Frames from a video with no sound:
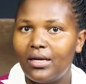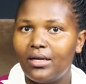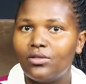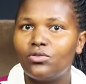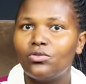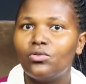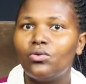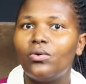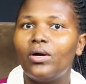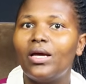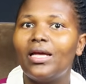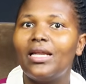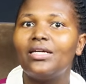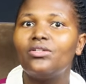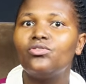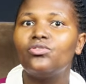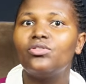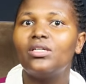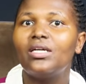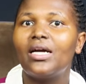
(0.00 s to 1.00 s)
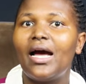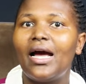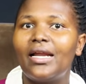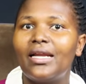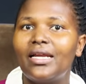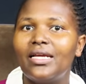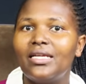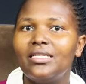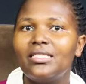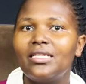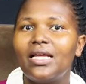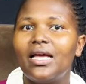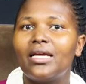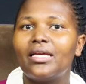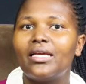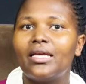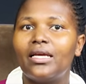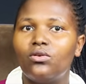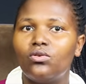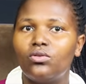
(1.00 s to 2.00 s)
so electric current
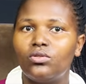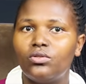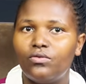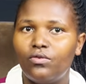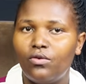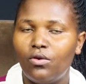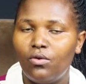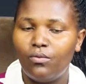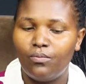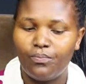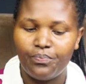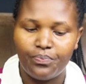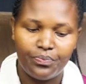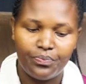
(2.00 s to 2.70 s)
cannot flow.